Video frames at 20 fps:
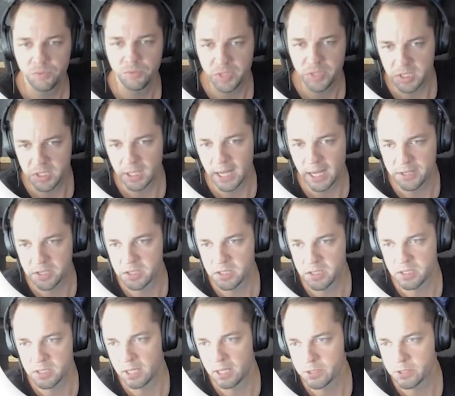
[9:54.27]
this allows us
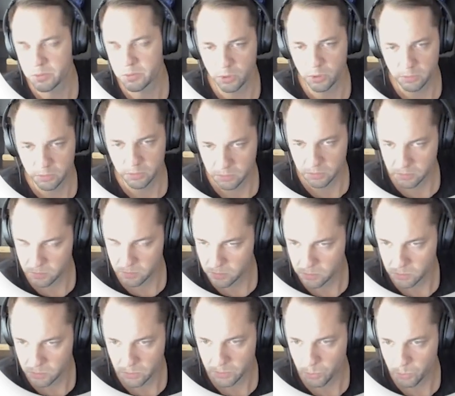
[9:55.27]
to tell us, well,
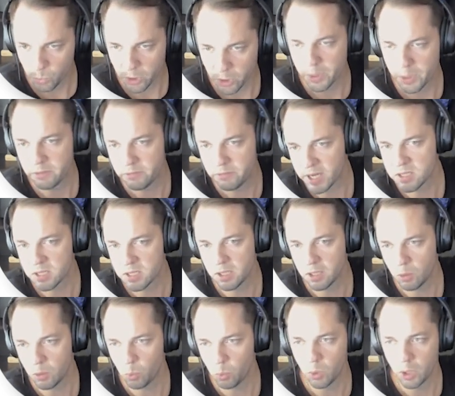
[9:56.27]
what are we
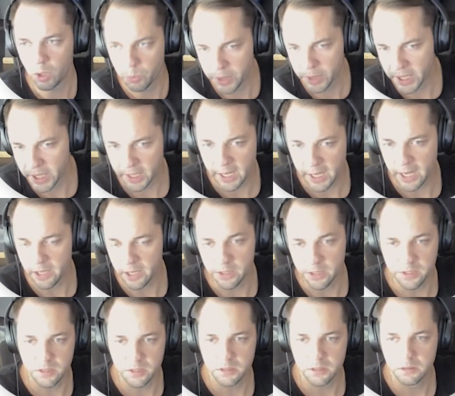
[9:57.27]
investing and what are we getting out of
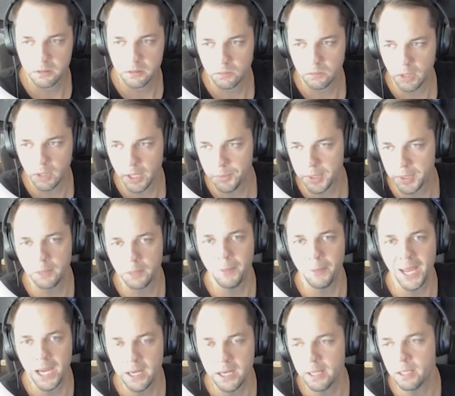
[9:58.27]
this? right? We can
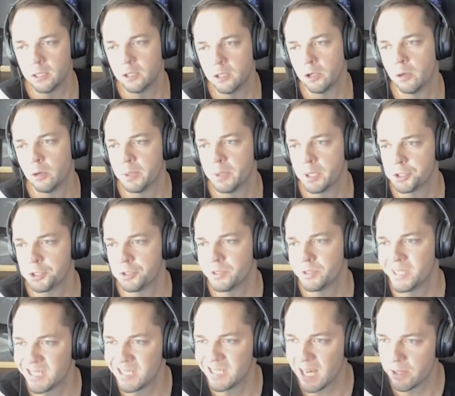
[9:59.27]
paint a clearer picture
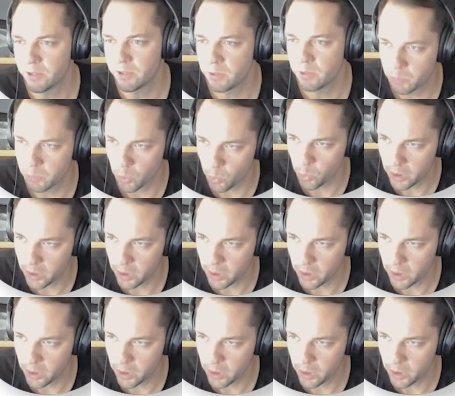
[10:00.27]
together, number